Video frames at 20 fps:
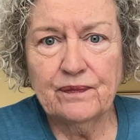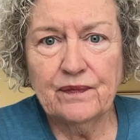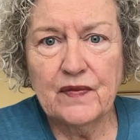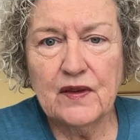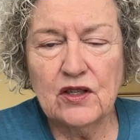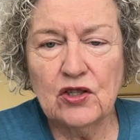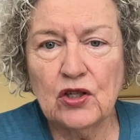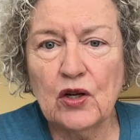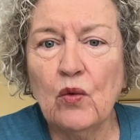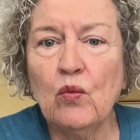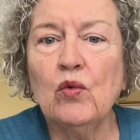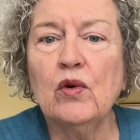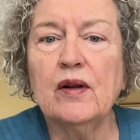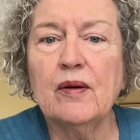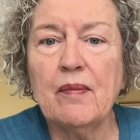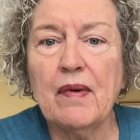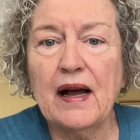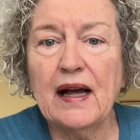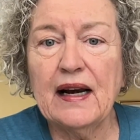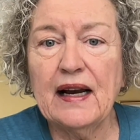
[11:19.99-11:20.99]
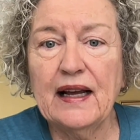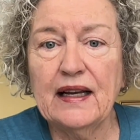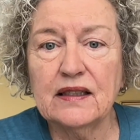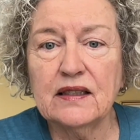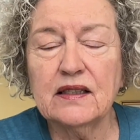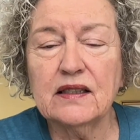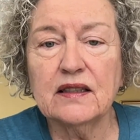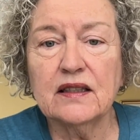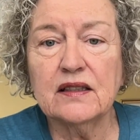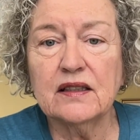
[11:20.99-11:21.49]
someone might
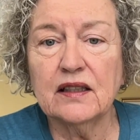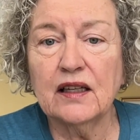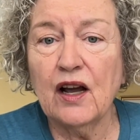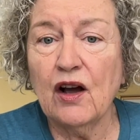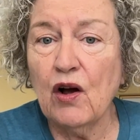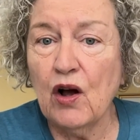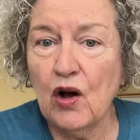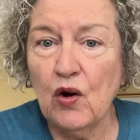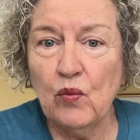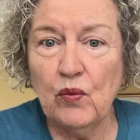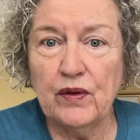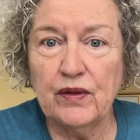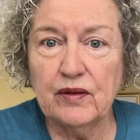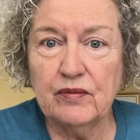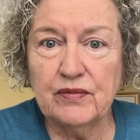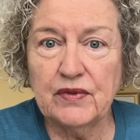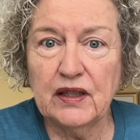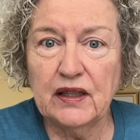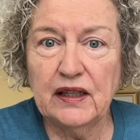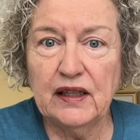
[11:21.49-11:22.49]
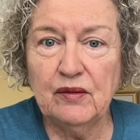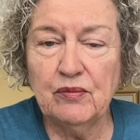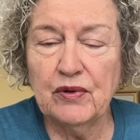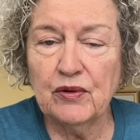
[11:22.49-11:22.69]
ask us to go home with them to eat,